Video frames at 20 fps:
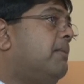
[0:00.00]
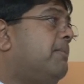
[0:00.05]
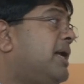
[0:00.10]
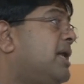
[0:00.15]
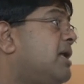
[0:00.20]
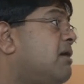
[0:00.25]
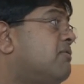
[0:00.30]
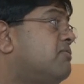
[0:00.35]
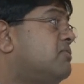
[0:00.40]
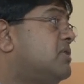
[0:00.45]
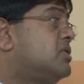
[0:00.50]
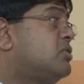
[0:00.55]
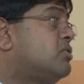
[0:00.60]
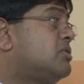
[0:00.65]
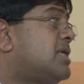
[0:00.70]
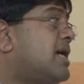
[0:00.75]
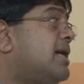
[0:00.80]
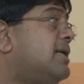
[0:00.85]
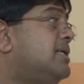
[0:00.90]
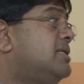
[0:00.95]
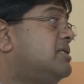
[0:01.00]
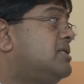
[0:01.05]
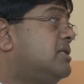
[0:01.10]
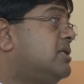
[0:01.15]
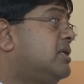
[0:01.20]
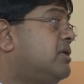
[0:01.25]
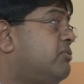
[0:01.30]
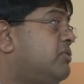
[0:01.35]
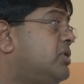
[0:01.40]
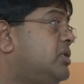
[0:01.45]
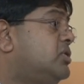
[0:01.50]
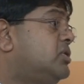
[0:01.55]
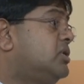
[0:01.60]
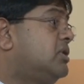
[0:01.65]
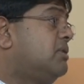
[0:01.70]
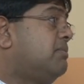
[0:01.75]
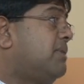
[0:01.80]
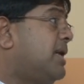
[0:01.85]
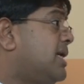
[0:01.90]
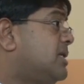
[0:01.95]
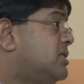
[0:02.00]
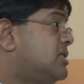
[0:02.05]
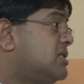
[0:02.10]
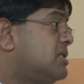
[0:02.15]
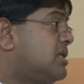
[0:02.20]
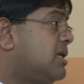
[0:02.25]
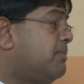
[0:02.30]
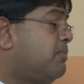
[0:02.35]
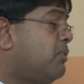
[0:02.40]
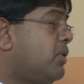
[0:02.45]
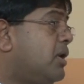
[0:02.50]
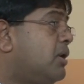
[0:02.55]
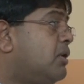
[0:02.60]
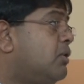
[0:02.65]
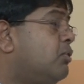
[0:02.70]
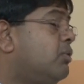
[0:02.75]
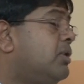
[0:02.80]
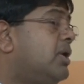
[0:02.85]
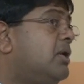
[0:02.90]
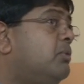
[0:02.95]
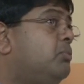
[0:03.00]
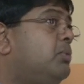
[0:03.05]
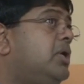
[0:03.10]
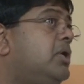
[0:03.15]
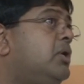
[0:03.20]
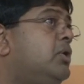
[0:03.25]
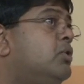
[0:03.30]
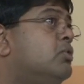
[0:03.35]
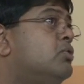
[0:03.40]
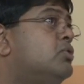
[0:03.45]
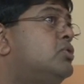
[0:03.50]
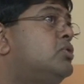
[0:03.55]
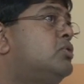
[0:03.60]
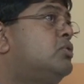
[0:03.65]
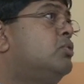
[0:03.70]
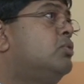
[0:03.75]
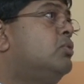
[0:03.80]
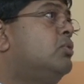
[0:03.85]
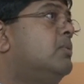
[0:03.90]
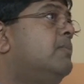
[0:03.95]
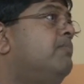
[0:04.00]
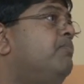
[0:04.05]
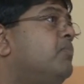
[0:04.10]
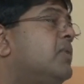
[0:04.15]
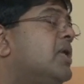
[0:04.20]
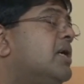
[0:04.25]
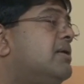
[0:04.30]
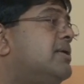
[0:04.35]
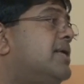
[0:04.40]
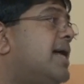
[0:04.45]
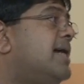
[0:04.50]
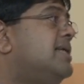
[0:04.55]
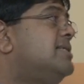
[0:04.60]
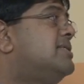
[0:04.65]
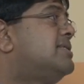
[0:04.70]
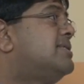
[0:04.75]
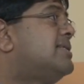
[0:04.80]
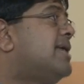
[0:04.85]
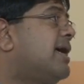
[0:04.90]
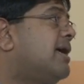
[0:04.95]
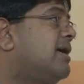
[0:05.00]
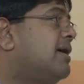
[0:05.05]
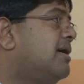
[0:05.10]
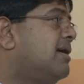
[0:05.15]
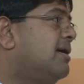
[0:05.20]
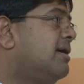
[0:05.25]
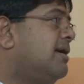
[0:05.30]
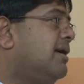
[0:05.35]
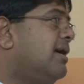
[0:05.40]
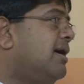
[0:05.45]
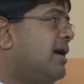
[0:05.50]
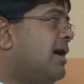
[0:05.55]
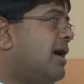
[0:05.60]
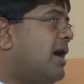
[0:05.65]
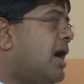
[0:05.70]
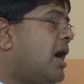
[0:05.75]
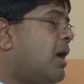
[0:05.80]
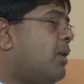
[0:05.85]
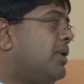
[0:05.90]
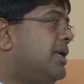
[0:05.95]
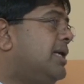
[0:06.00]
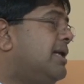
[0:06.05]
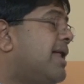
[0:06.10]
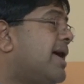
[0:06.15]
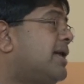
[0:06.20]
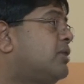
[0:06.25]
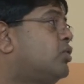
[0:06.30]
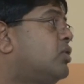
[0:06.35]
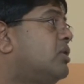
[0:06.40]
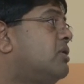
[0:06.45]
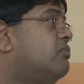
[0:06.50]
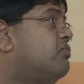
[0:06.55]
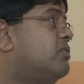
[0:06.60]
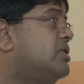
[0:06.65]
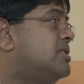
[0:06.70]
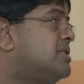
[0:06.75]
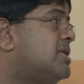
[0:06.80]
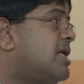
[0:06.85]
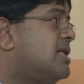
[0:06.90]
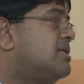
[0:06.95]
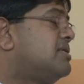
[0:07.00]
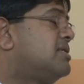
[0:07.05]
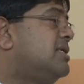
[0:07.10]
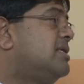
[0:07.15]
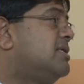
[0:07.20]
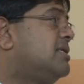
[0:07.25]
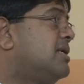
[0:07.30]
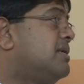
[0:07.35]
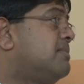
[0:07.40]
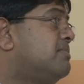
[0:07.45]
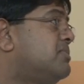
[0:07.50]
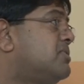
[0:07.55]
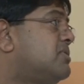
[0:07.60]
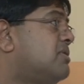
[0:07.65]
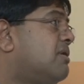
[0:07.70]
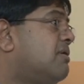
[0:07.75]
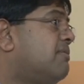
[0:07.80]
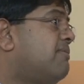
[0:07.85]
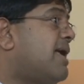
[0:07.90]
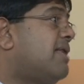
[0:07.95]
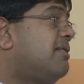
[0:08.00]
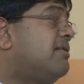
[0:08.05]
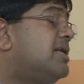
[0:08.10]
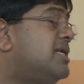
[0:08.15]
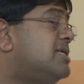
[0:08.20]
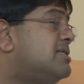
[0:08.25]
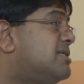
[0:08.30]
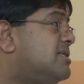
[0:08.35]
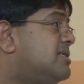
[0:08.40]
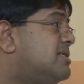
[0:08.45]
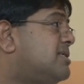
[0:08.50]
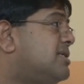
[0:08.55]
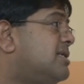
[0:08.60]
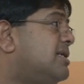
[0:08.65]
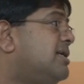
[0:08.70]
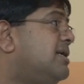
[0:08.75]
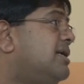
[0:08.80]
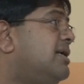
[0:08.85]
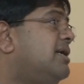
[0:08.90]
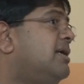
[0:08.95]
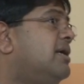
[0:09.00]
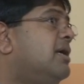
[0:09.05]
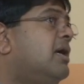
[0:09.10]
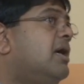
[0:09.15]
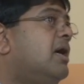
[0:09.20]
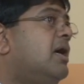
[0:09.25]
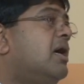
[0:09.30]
many of the societies in the region, Malaysia, Singapore included, we used to dissect our electoral results in terms of ethnicity